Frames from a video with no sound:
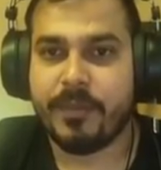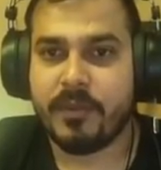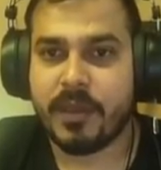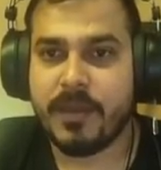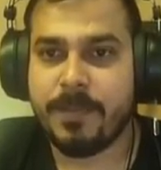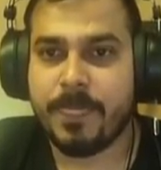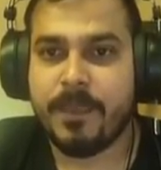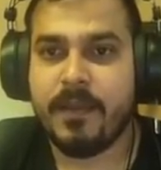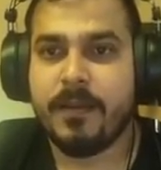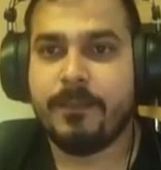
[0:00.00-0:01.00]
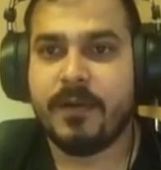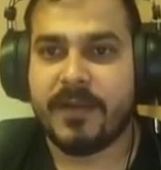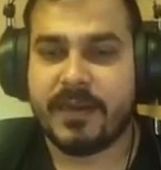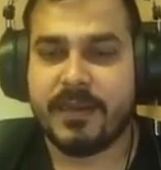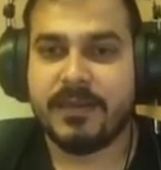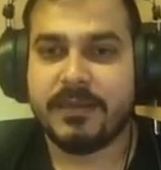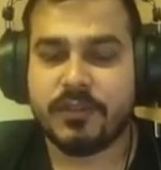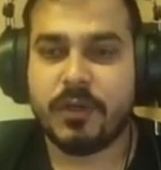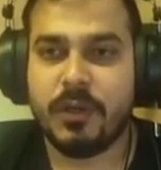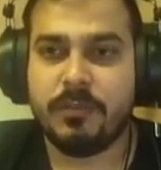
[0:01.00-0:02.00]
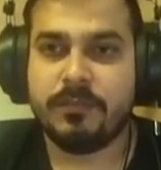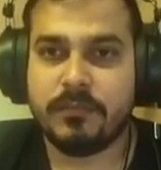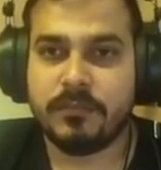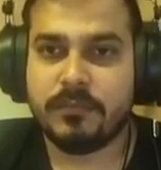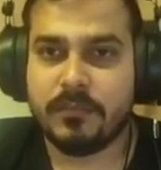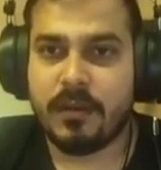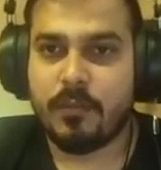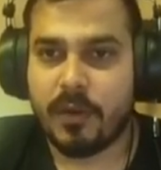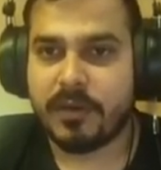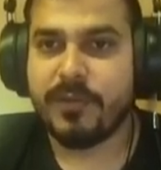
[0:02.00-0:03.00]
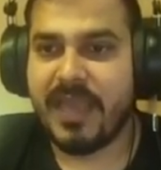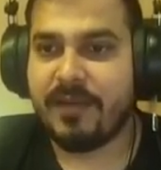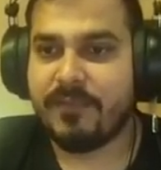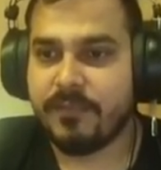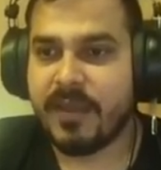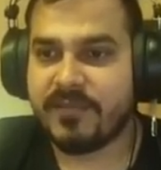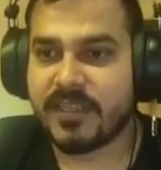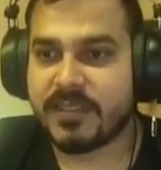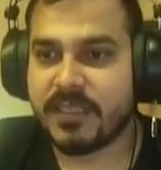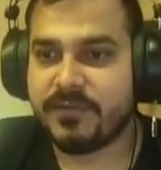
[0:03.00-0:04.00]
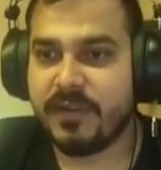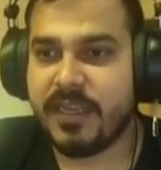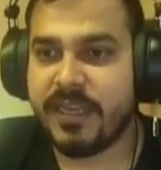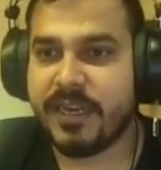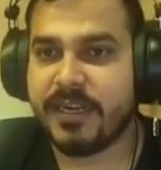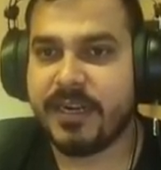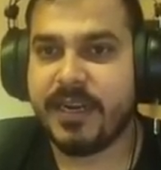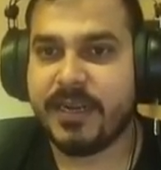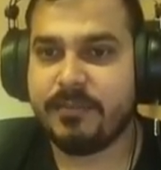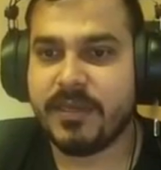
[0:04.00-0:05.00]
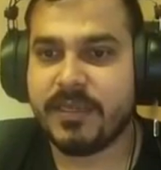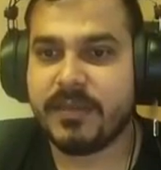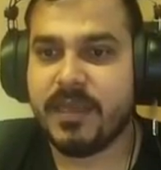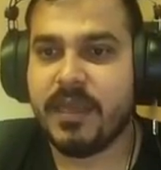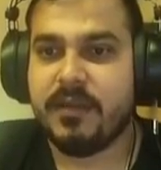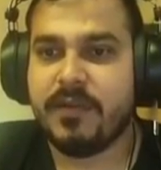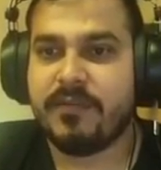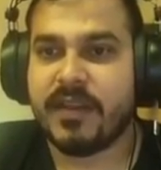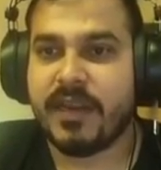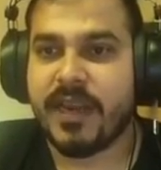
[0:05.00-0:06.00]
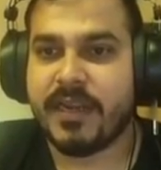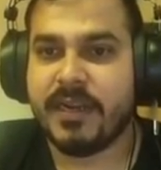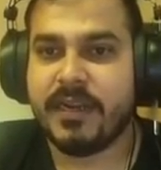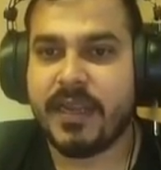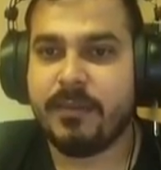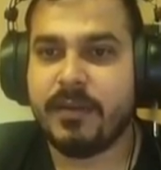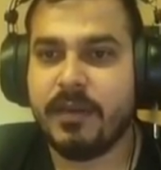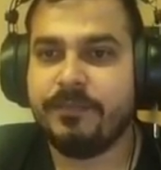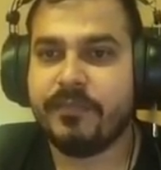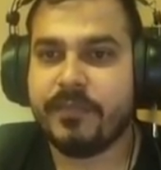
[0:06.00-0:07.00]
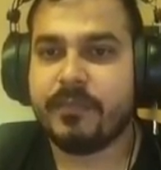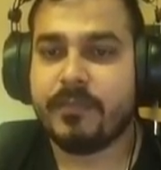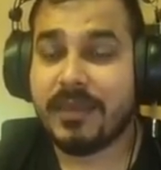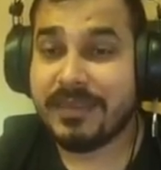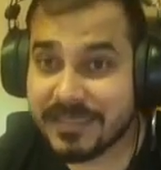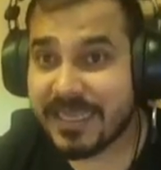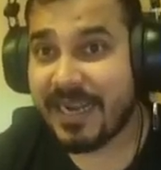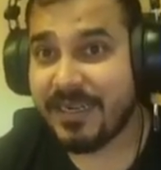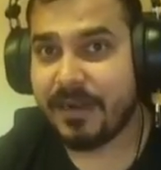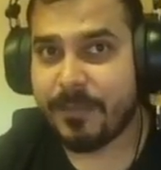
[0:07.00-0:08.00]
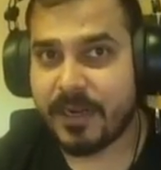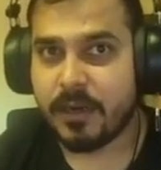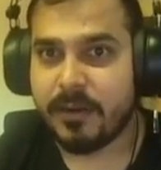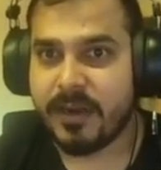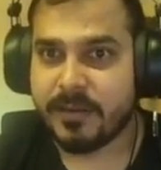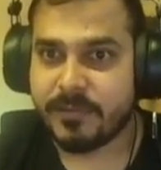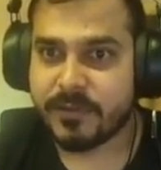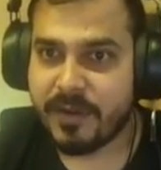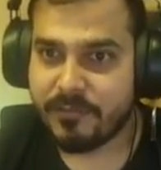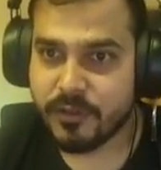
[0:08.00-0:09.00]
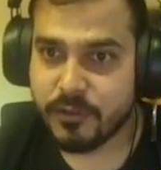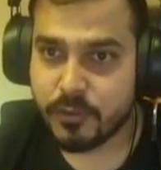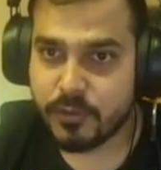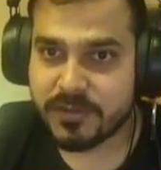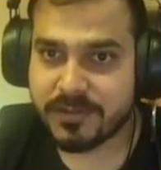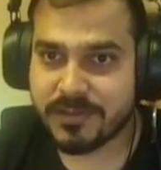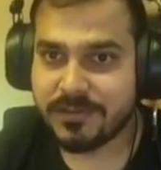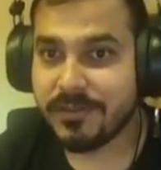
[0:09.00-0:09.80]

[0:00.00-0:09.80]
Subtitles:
Okay, perfect. So what we have done, we have successfully created a database. We have created a table. Inside that particular database, you have to use